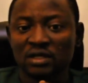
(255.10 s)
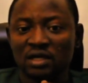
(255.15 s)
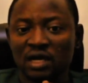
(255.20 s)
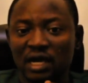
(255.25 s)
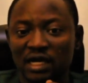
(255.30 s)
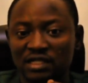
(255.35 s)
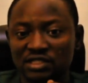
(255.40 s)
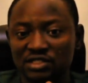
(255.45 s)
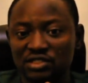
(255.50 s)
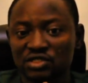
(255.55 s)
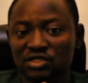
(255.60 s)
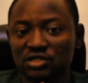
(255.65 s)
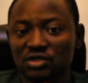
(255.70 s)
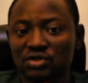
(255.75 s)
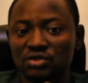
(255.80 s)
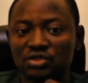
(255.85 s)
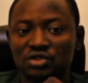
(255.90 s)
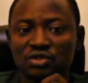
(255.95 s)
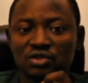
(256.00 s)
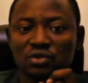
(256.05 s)
as
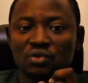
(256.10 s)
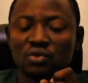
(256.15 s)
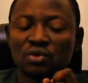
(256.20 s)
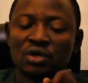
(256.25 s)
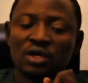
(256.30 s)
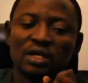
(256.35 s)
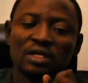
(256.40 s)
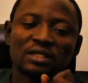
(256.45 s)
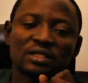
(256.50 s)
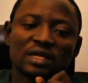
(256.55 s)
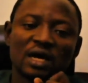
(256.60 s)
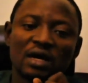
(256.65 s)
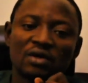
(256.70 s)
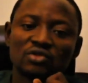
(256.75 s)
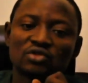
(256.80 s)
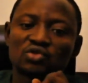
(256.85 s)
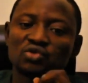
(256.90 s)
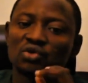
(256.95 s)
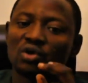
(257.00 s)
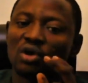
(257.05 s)
discussed. So
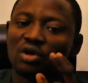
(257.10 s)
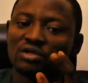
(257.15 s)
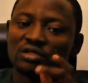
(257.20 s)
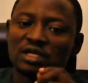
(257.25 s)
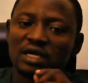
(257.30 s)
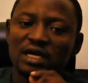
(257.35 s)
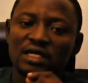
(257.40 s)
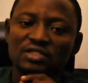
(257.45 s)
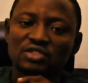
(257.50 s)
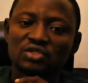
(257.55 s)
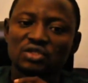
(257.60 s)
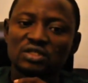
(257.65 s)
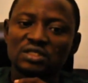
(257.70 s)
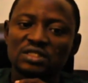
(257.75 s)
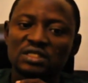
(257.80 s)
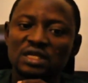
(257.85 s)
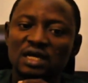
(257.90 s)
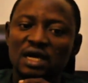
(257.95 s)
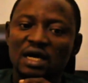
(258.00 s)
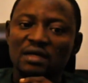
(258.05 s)
now
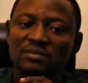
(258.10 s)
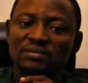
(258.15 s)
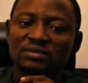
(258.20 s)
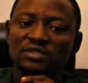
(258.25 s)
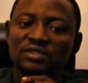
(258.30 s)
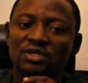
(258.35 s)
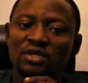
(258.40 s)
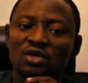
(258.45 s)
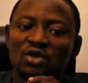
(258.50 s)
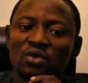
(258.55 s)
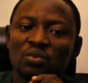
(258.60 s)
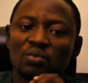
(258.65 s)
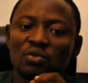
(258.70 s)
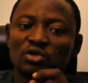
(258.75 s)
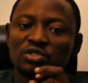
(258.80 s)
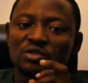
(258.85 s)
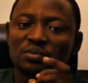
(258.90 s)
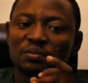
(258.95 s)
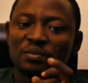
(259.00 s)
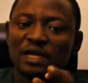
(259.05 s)
220 amps
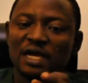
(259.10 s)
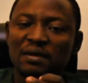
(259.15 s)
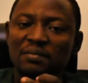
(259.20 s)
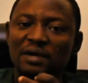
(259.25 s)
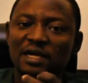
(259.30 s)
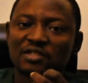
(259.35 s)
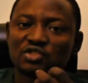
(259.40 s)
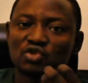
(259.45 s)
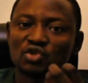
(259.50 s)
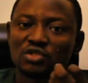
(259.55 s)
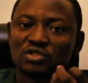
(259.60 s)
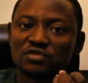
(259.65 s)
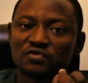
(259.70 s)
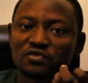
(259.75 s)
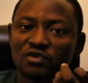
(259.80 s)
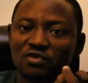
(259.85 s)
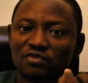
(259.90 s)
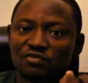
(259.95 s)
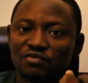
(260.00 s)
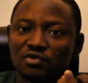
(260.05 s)
multiplied by
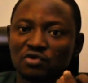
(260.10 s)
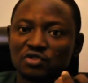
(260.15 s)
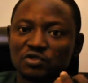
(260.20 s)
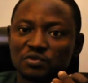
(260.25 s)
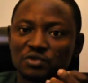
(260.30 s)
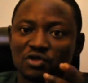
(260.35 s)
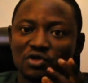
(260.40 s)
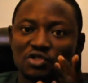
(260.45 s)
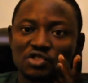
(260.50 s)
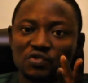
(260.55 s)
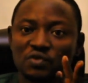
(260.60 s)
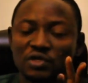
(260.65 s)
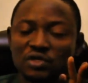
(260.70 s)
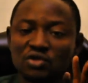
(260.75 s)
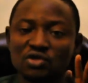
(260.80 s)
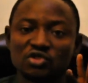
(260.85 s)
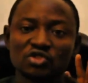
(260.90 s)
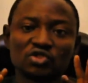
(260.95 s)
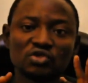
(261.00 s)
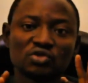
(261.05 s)
24 volts, because we are
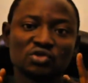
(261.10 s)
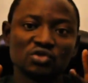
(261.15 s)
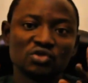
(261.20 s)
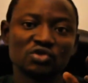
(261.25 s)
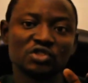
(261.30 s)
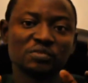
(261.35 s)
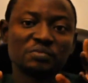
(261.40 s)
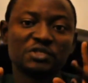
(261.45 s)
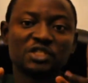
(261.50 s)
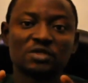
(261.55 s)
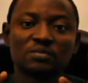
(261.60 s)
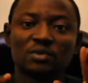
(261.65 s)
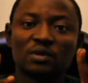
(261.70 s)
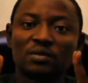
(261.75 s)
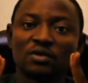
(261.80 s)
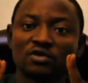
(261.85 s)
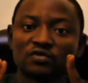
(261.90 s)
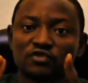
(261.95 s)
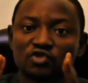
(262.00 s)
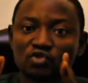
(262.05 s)
going to use minimum
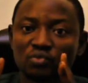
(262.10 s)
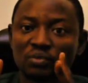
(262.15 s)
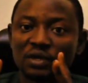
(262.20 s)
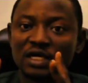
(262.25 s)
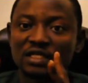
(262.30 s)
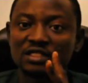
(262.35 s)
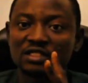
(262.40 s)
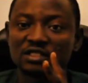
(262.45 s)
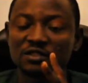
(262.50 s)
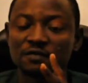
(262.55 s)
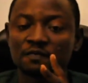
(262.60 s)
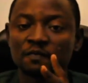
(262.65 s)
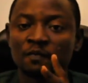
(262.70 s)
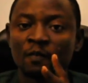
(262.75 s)
of 2 battery.